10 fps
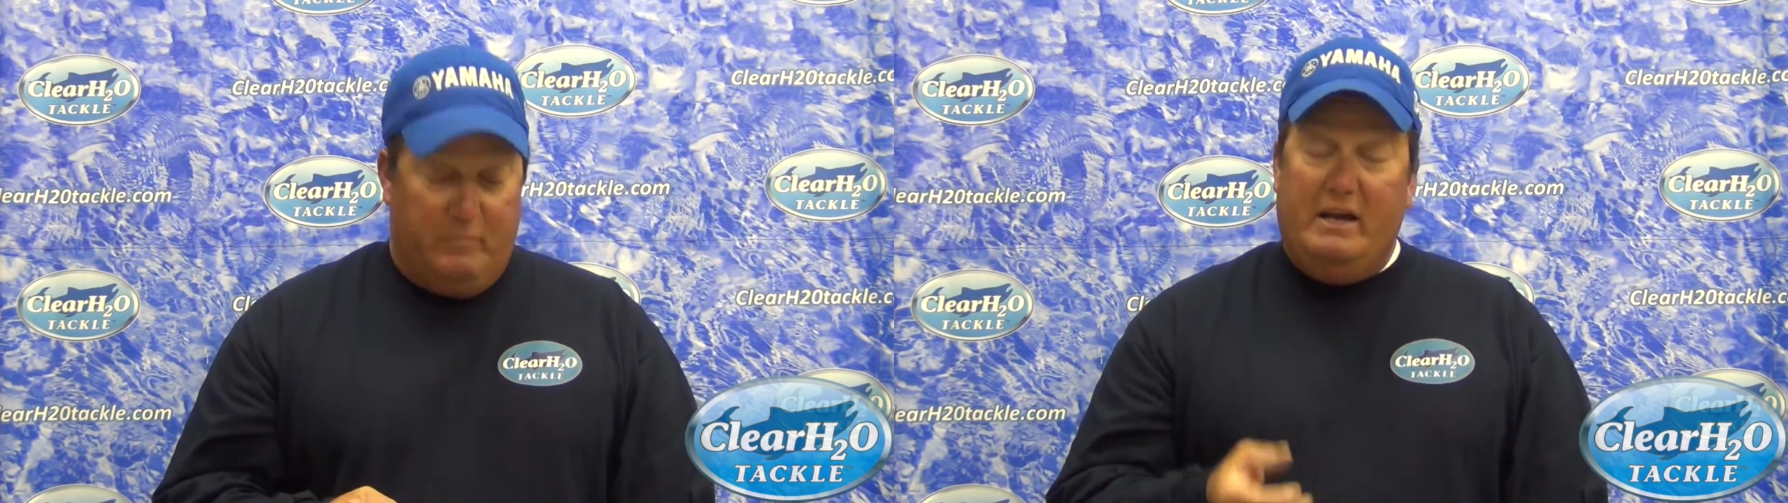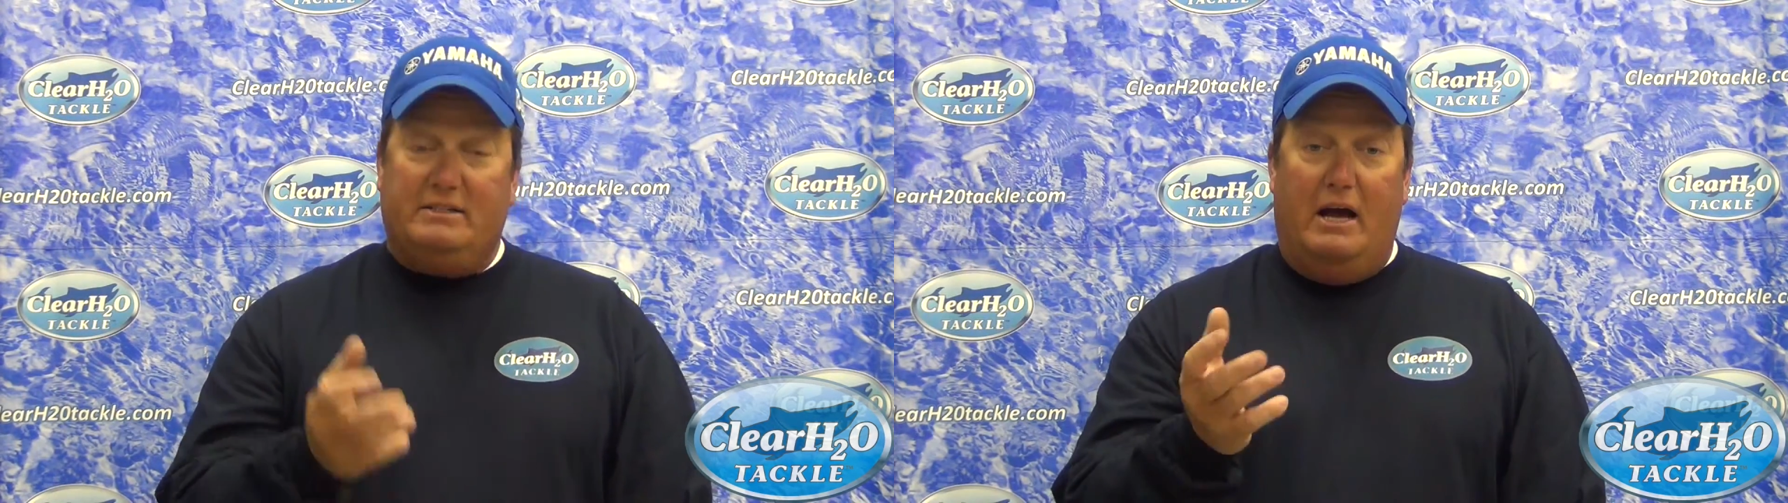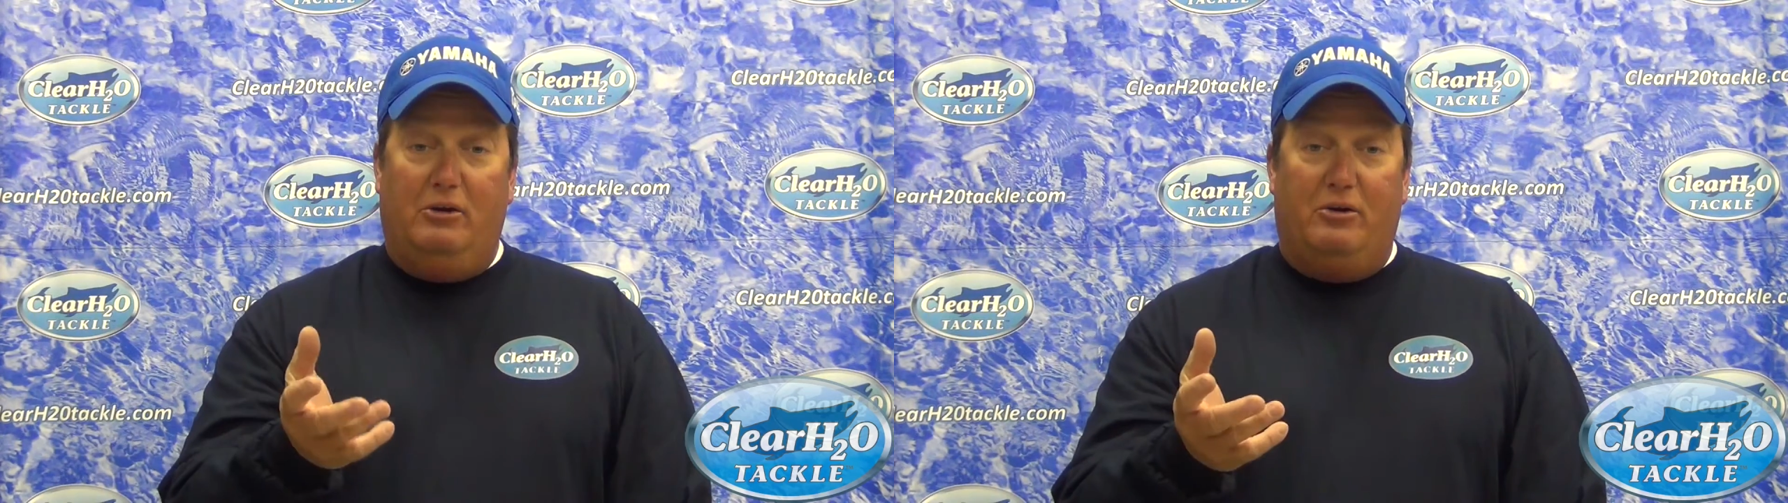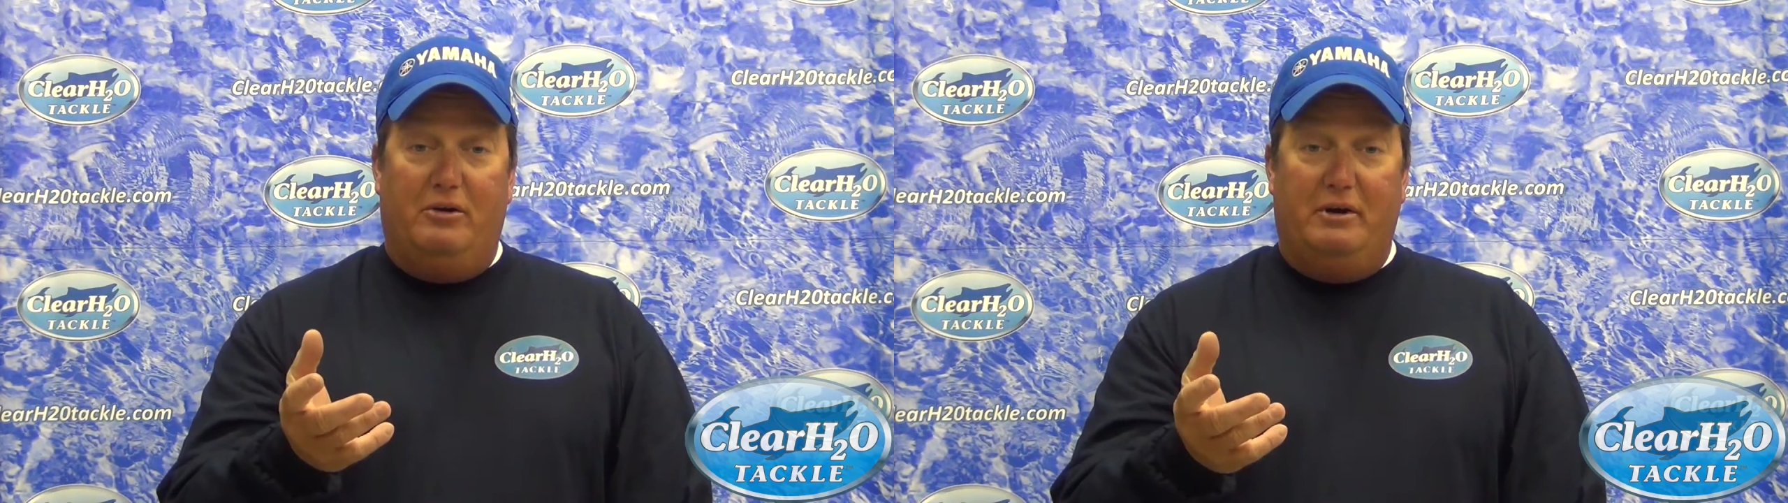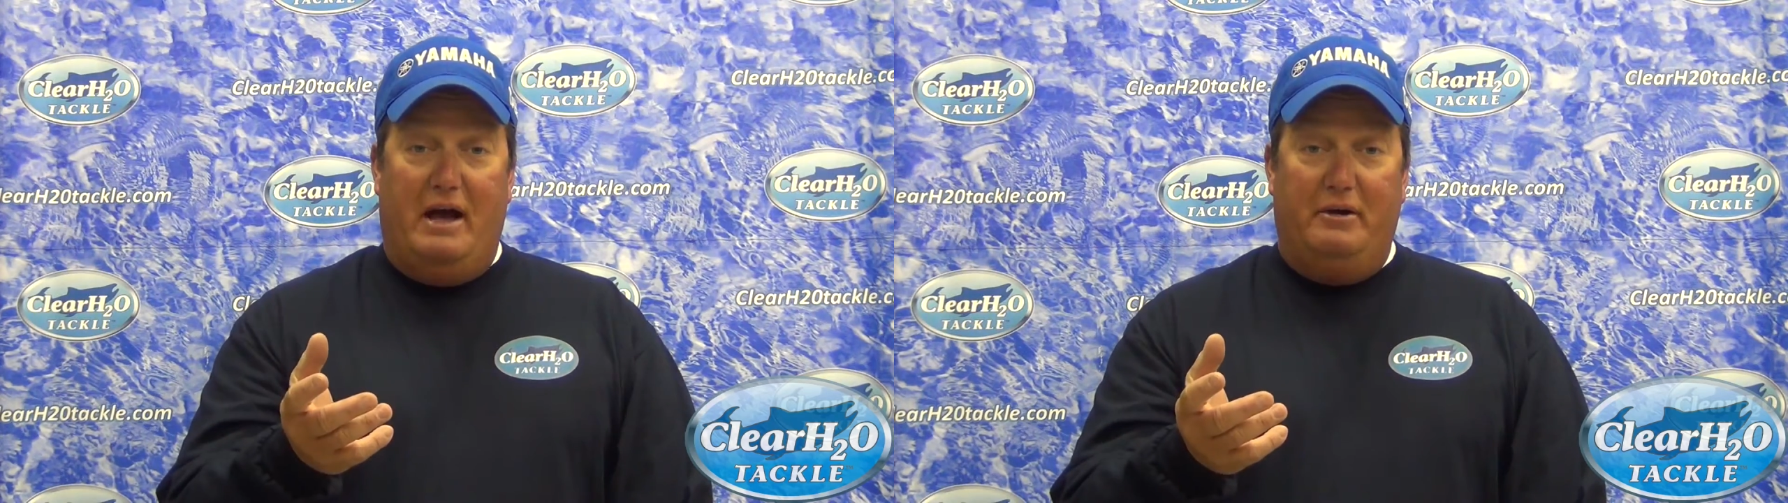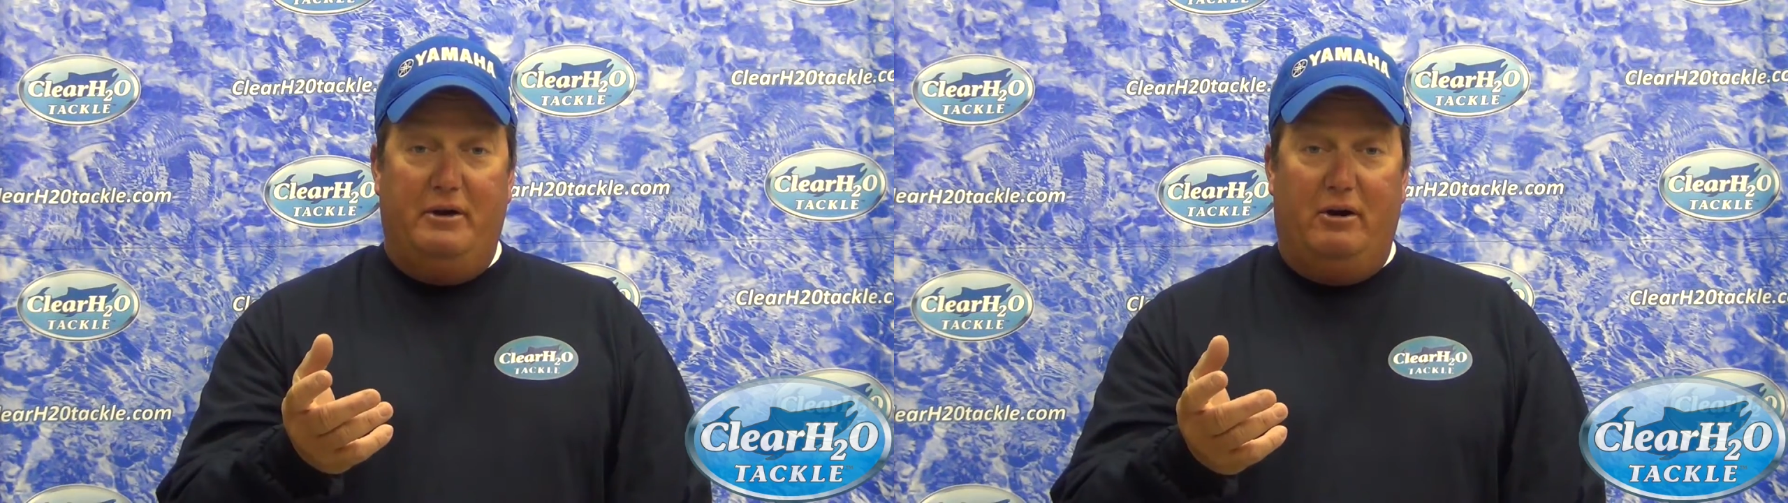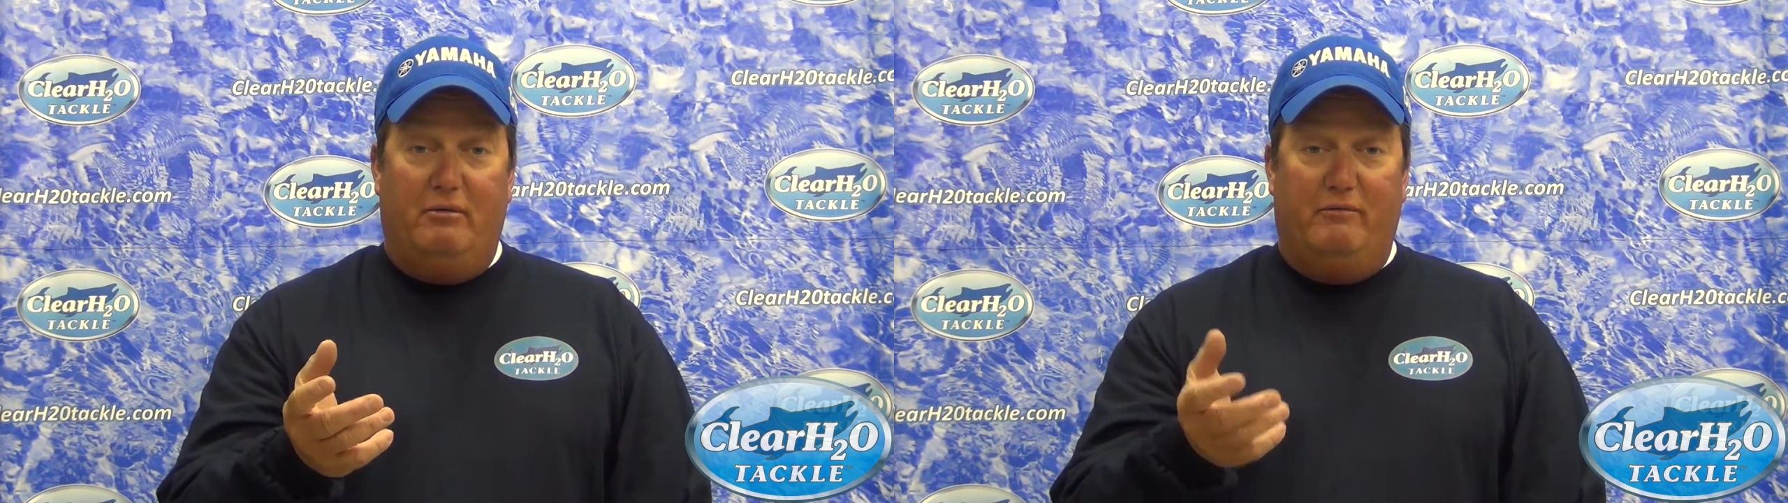as I learned down there,